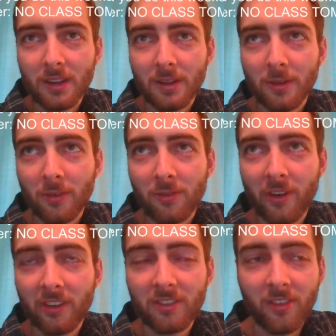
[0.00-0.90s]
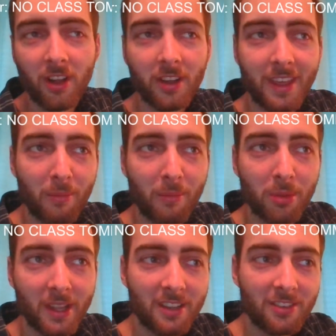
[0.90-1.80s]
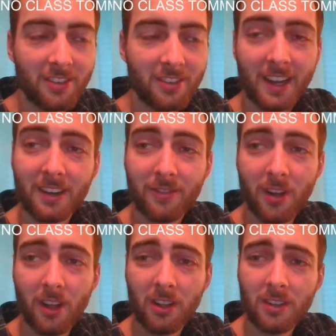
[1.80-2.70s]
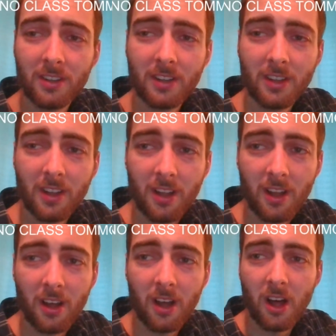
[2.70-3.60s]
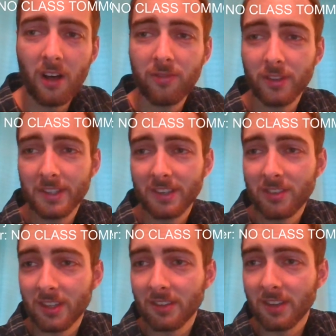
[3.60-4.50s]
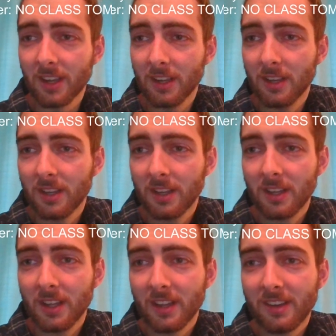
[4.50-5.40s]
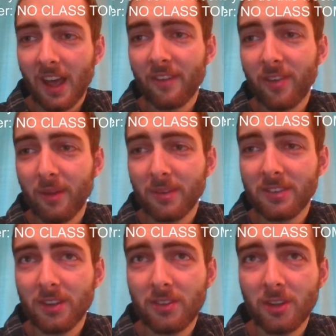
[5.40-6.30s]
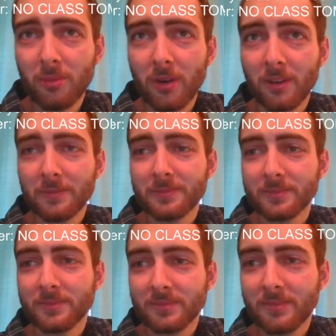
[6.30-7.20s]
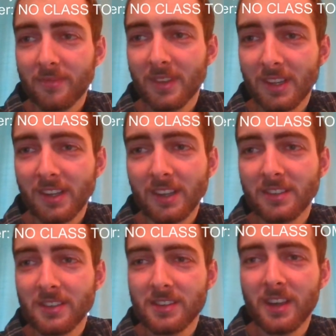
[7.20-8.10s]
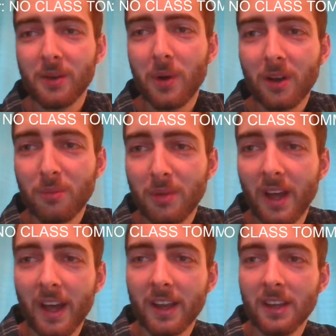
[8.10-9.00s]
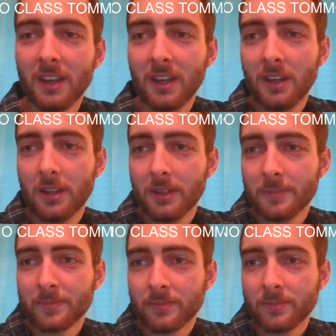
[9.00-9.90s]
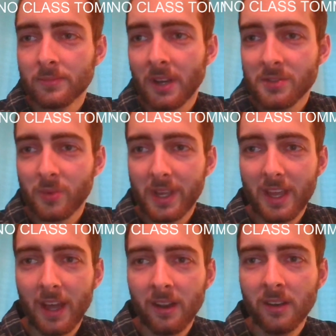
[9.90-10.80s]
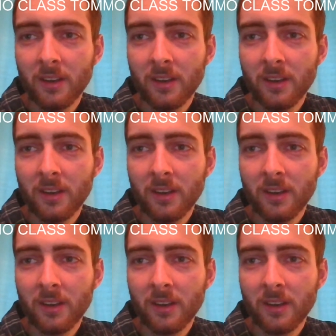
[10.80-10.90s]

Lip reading: First of all, gambling. Second of all, awful distancing. Daffy, I missed you too, bro. Nice to see you. Welcome back. How's the weekend?